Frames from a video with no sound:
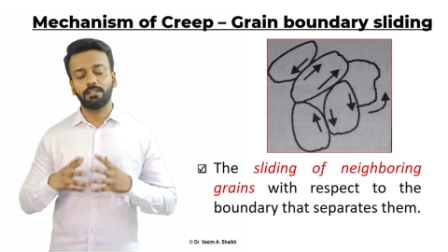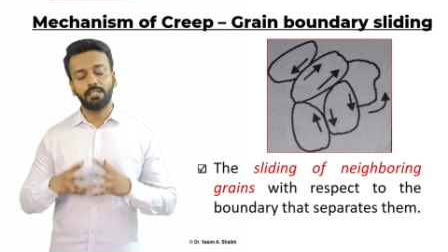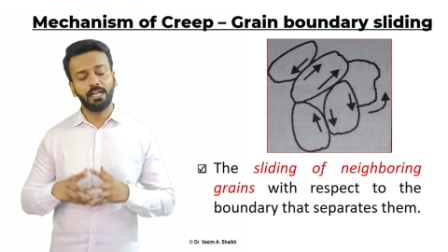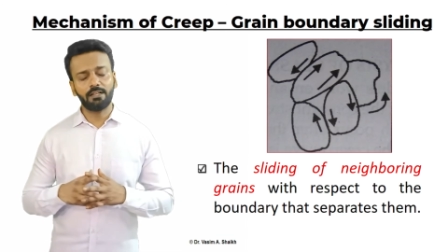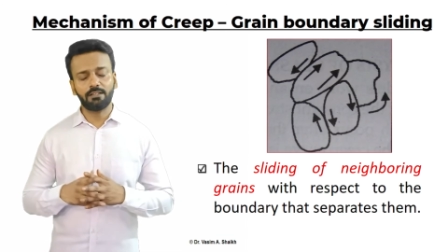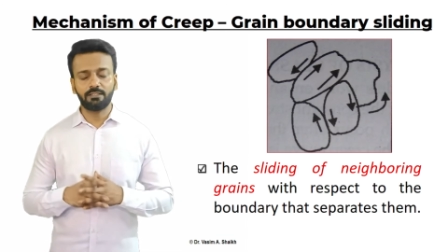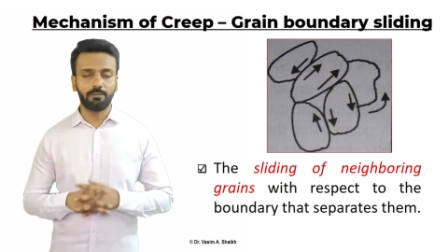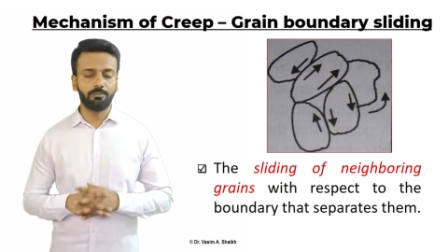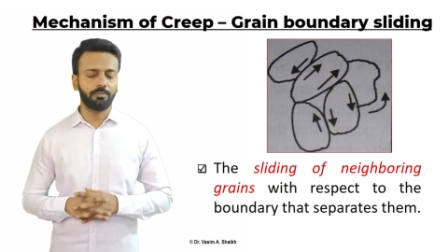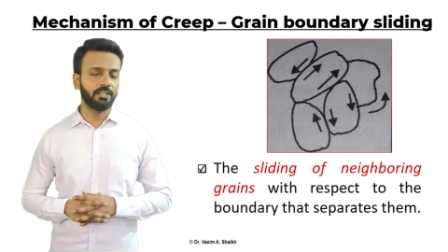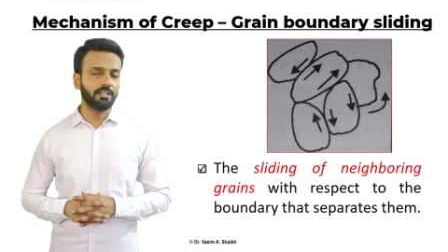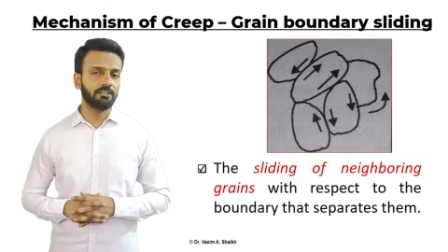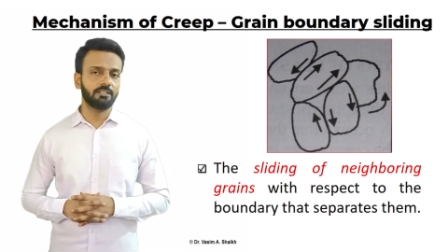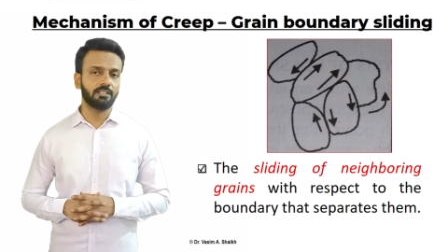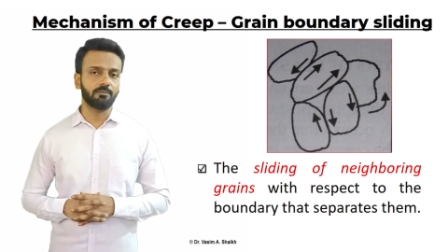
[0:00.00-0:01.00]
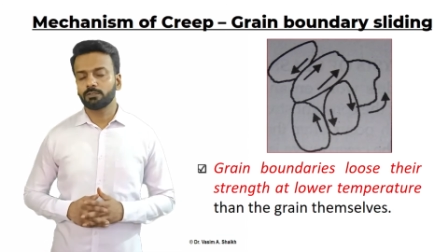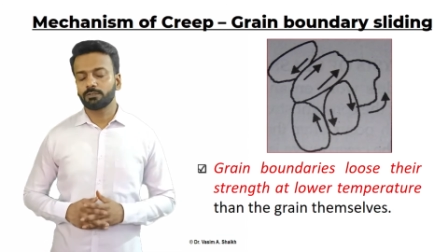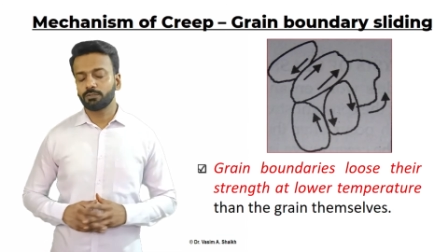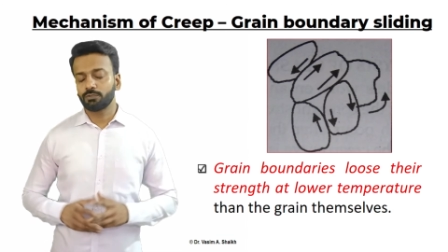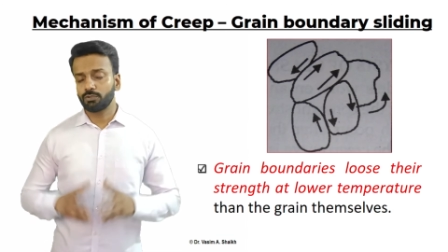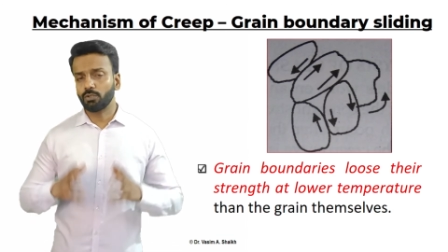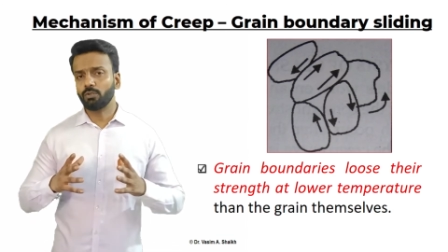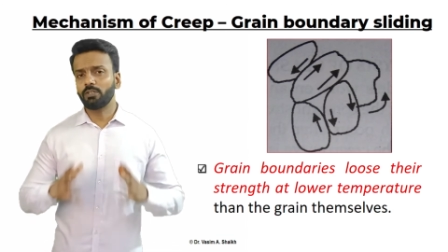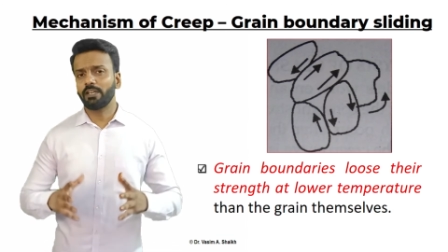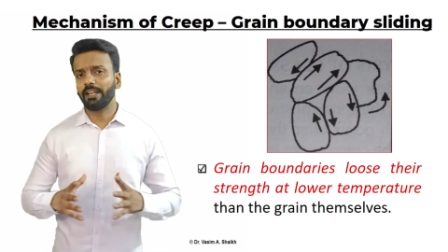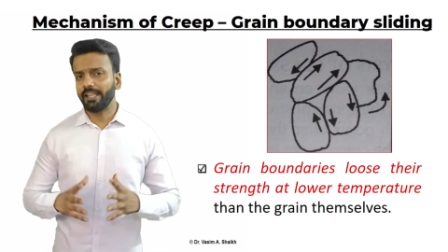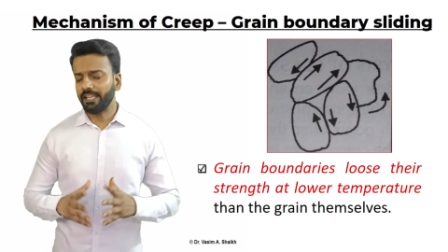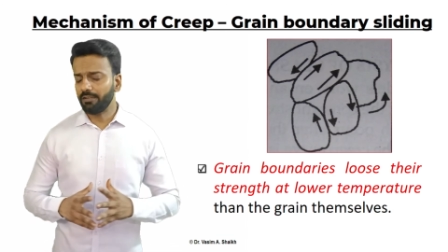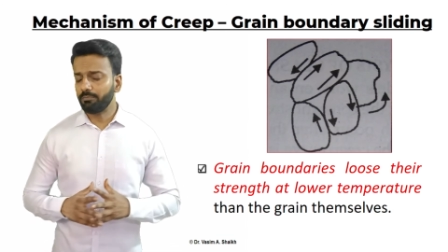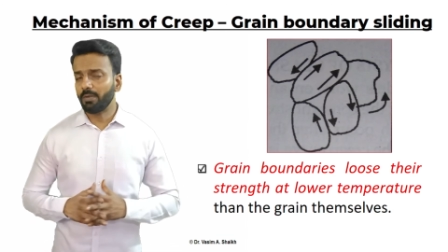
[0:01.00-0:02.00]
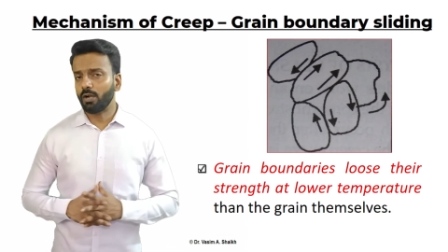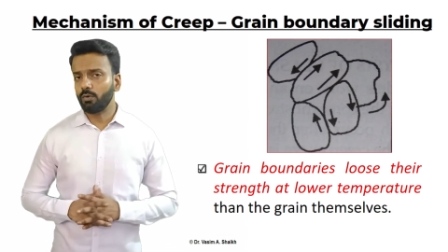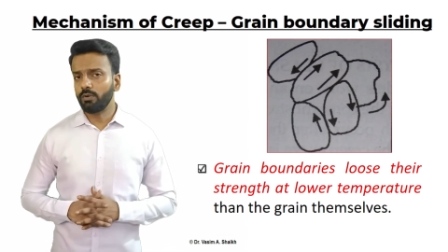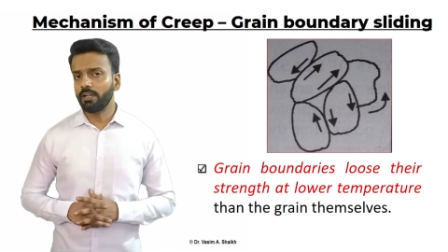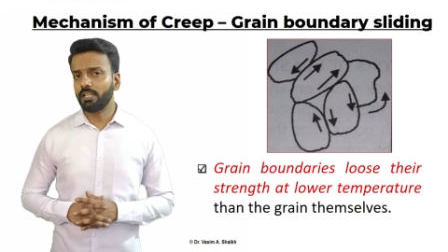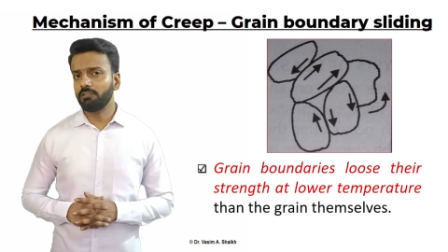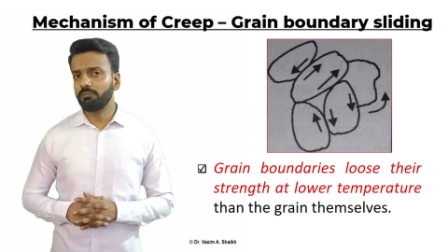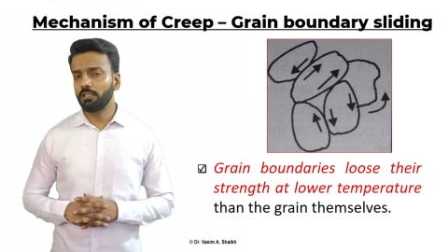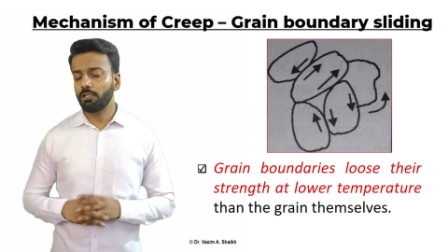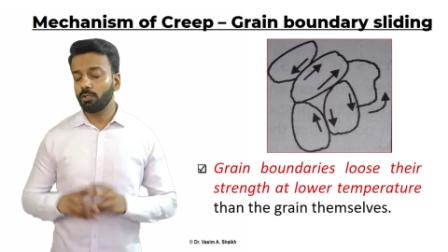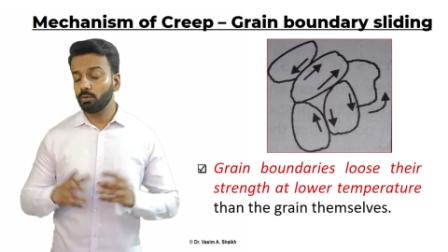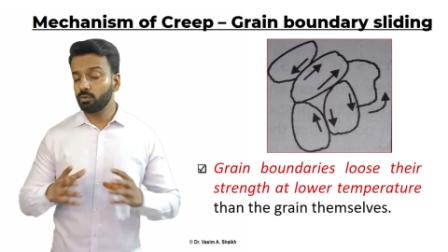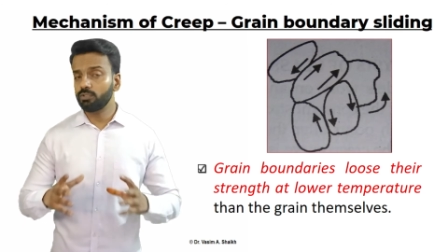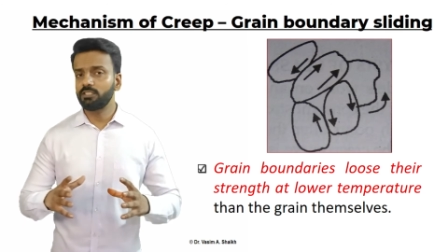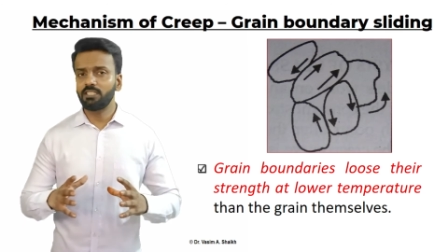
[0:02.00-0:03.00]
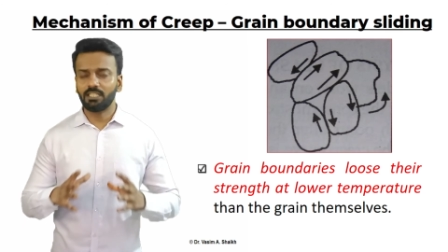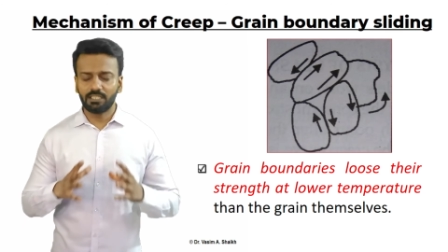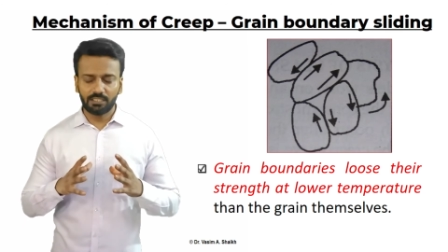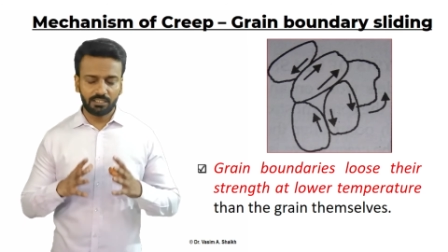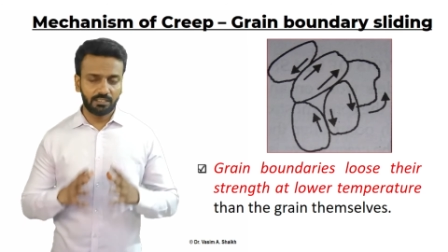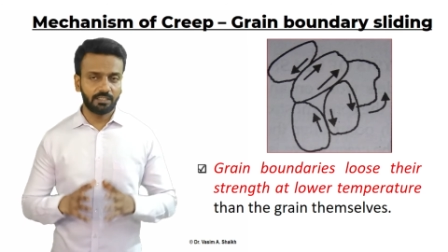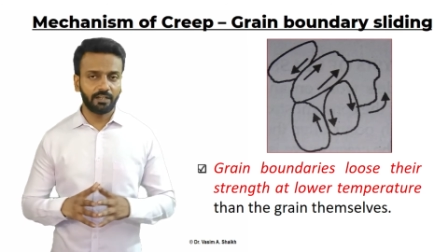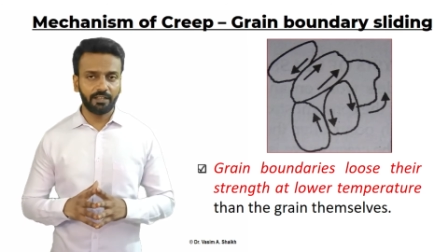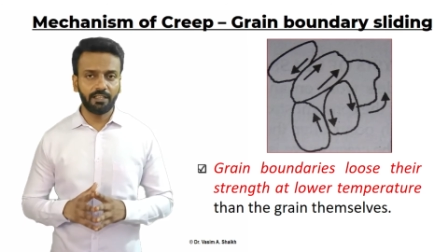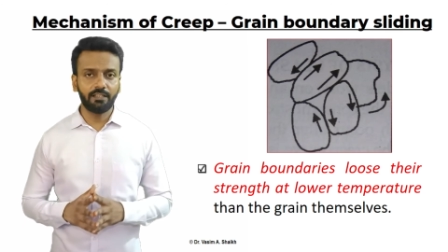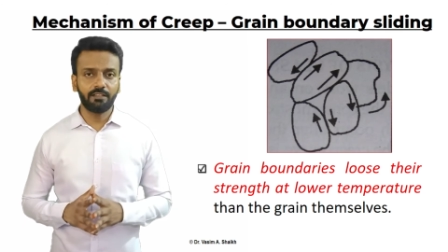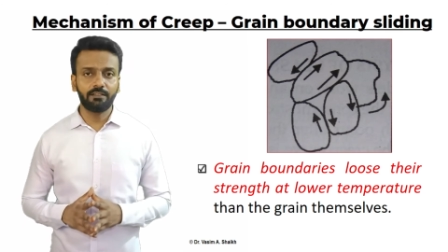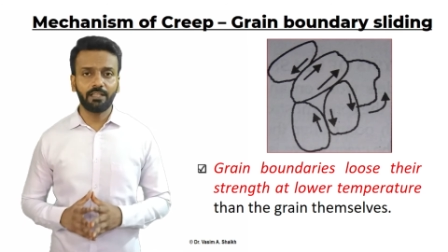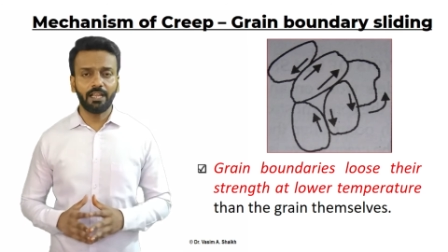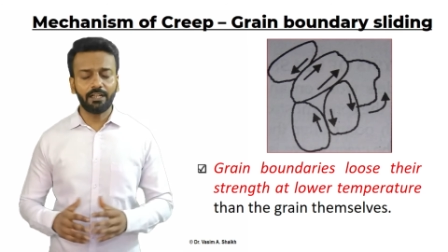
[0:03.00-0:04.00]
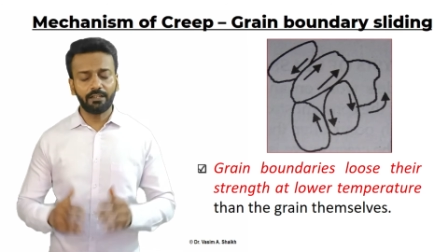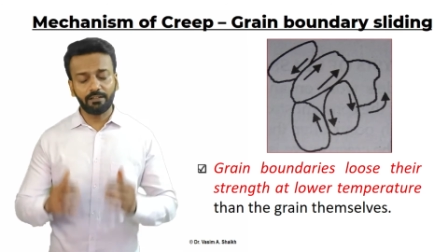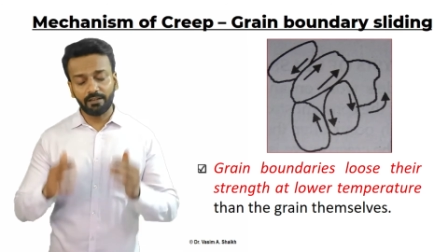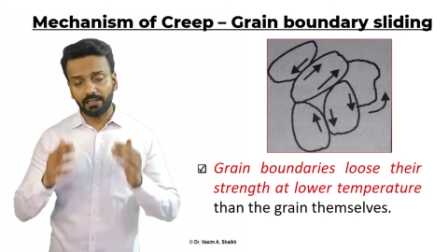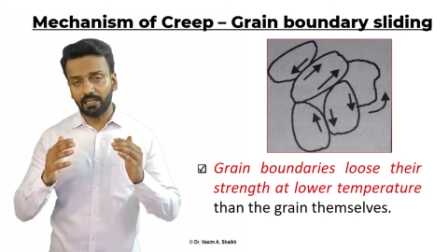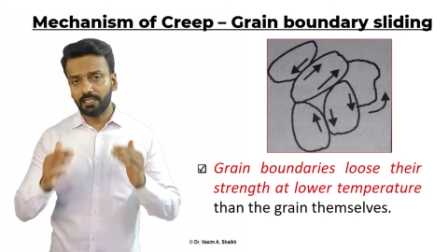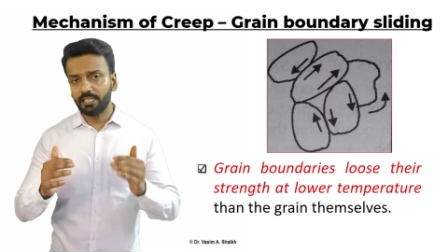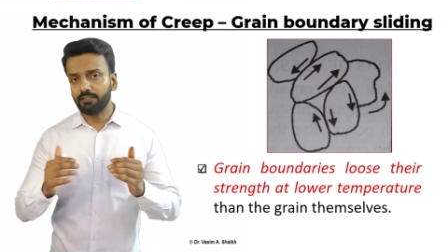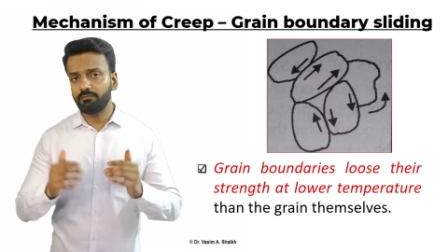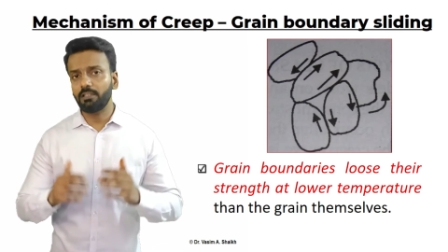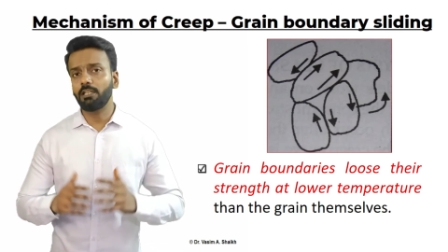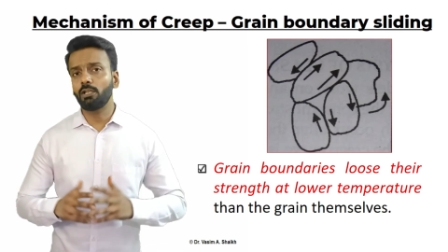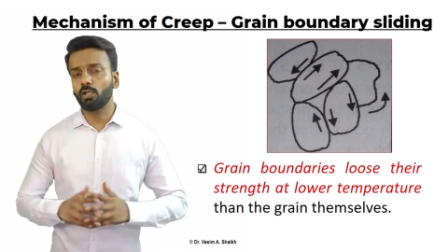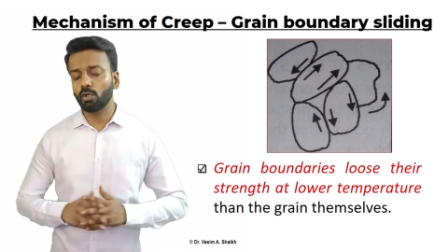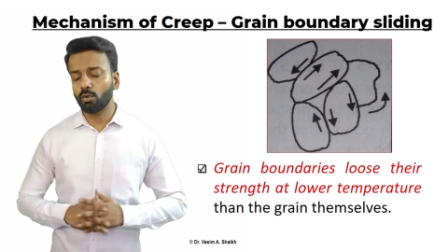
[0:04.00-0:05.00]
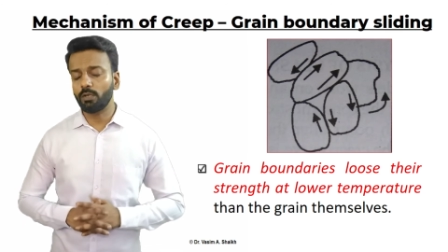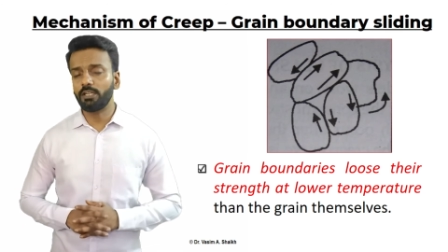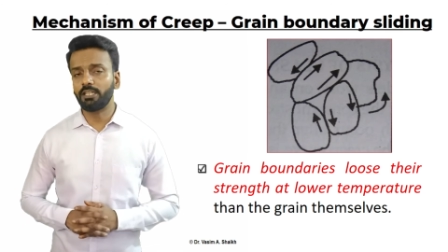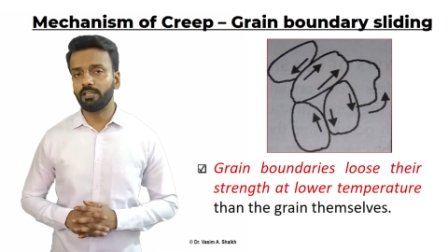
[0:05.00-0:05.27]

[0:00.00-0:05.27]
that separates them. So grain boundary will lose their strength at a relatively lower